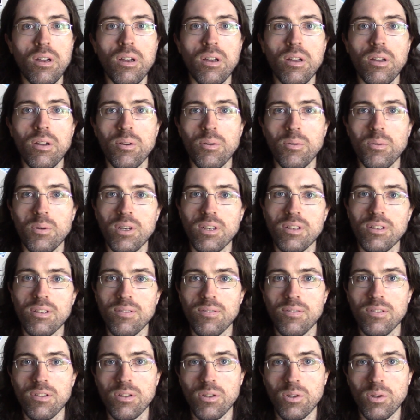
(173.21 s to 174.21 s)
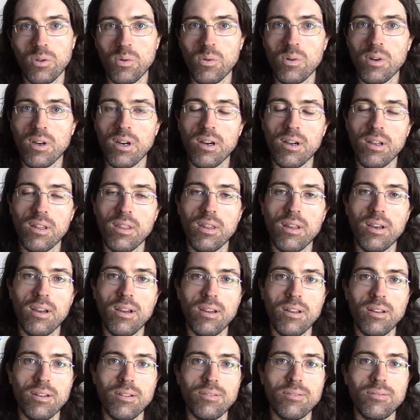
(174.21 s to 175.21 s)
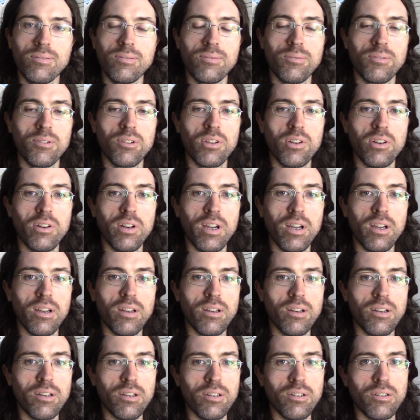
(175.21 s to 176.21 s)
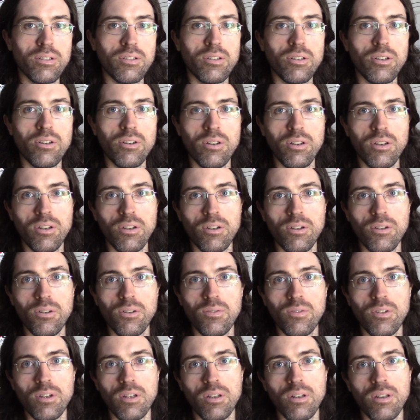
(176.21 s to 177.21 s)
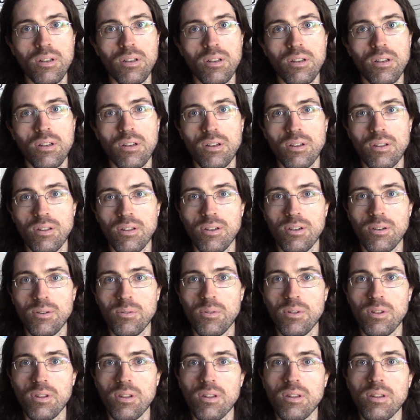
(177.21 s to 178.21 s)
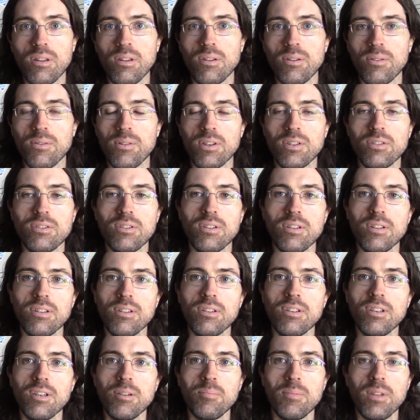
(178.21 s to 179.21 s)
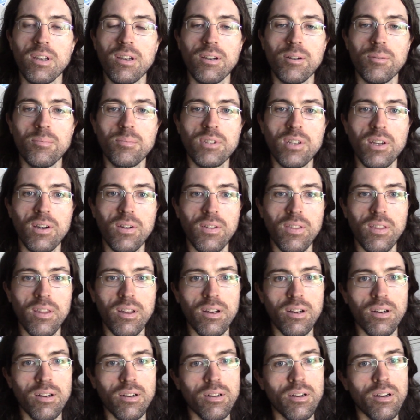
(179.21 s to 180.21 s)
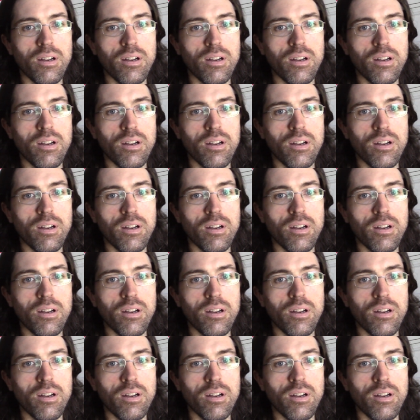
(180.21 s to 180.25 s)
a way to view online when they're not here during COVID, along with the rest of the team that helps out there.